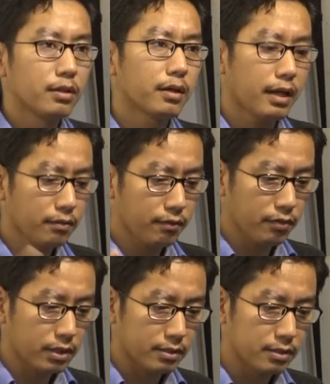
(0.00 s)
the kind of
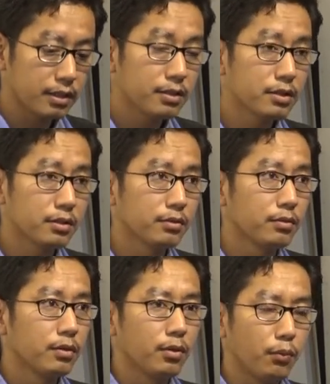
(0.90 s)
strategic
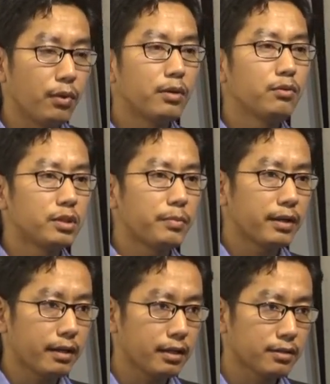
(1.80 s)
value
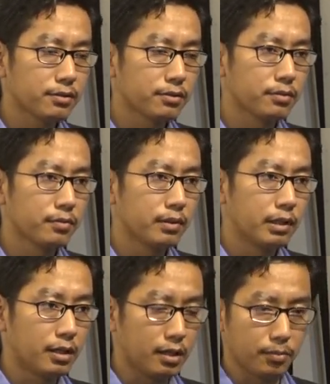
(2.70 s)
Tibet has
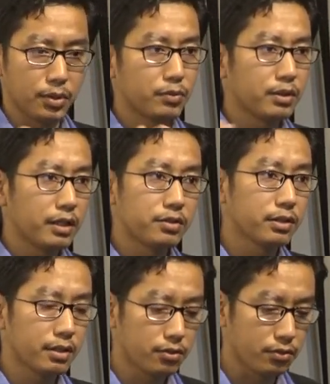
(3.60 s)
between the
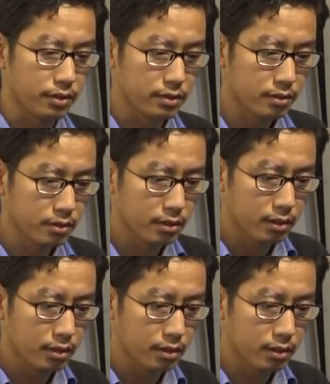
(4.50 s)
Asian countries,